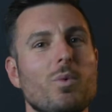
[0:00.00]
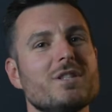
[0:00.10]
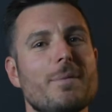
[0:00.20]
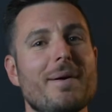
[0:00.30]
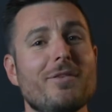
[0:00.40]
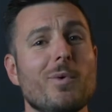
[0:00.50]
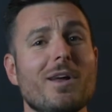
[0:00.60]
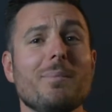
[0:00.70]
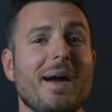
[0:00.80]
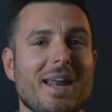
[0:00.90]
What's up
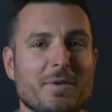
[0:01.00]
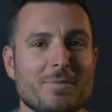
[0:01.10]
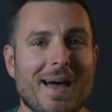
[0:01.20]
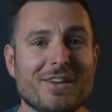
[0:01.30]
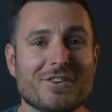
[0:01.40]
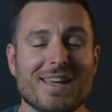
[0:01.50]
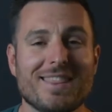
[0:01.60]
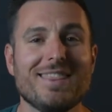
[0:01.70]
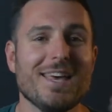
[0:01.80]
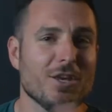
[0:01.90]
everyone, my name is Patrick
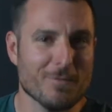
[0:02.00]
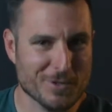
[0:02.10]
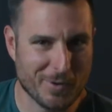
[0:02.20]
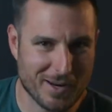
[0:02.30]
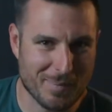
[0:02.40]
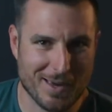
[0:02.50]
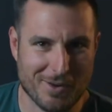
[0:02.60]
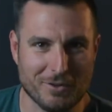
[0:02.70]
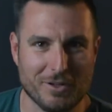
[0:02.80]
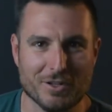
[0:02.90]
and thank you for joining me
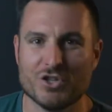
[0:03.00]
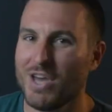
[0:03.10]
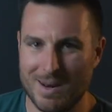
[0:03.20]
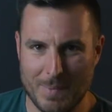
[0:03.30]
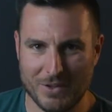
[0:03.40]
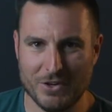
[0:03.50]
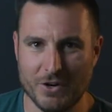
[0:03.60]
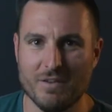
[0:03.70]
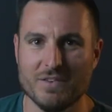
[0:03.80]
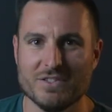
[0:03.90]
on our little chat about the
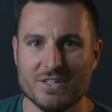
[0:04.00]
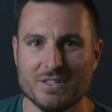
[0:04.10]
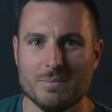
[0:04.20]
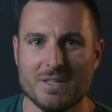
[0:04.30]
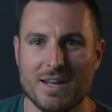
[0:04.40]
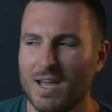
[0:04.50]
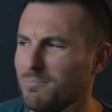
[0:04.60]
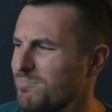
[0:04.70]
nervous system today.